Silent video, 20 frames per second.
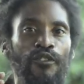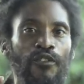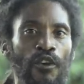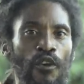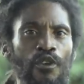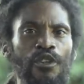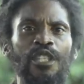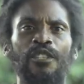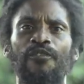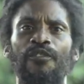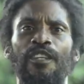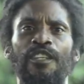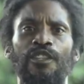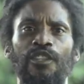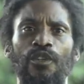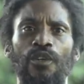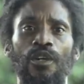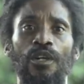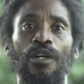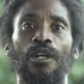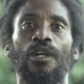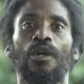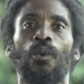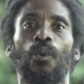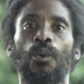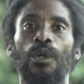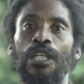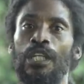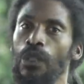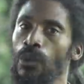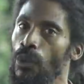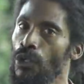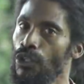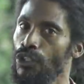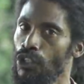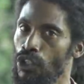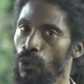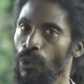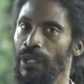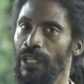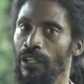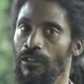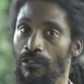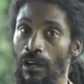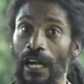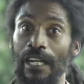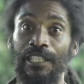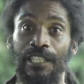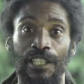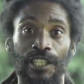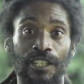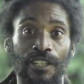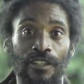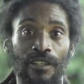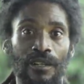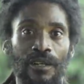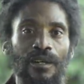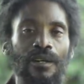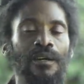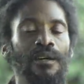first video we were doing right here